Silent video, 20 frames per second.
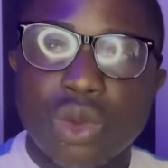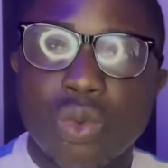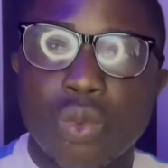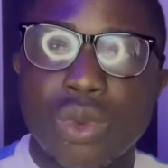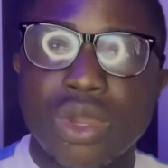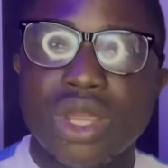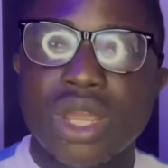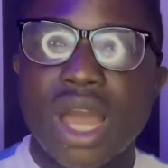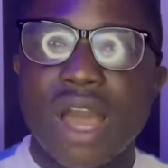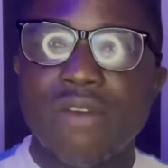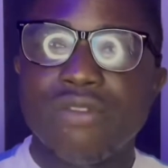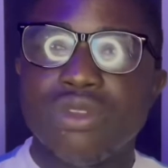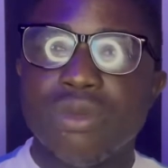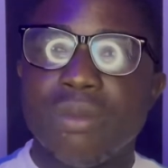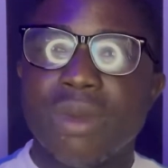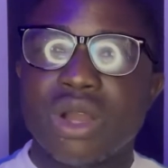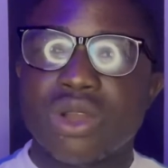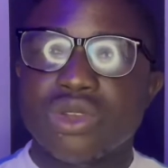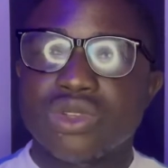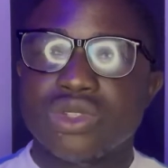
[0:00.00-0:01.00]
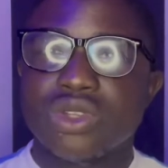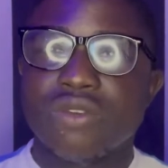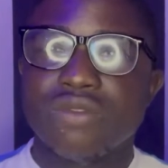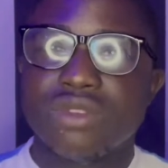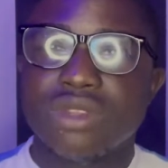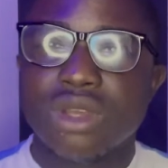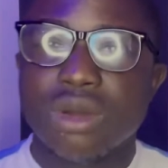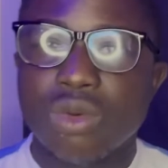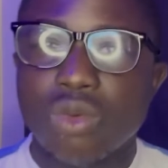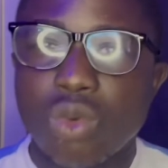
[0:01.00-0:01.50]
We have the Microsoft
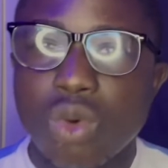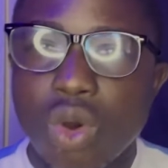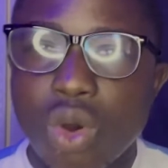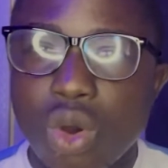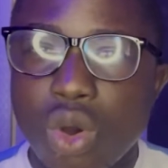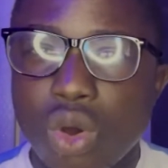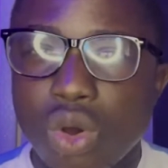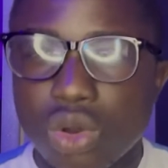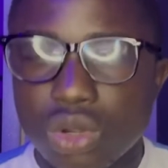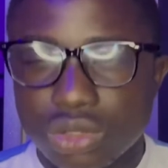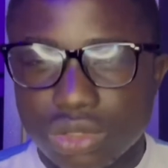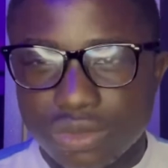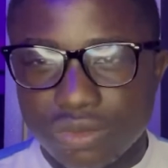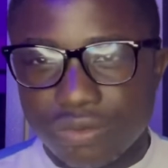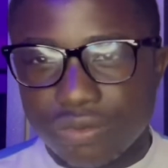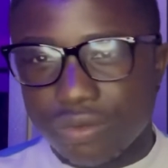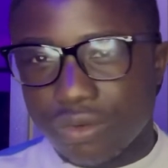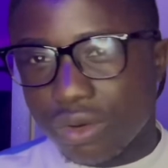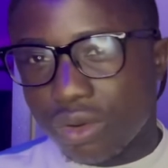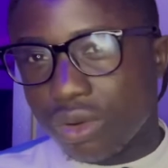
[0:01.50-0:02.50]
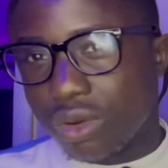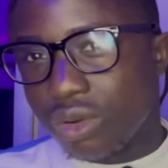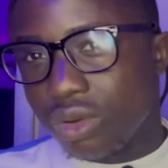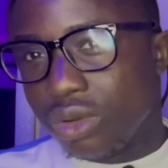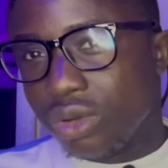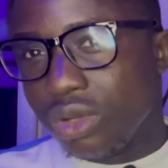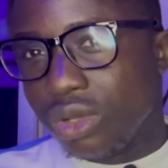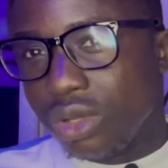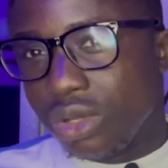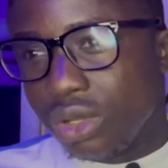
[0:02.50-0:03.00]
Word for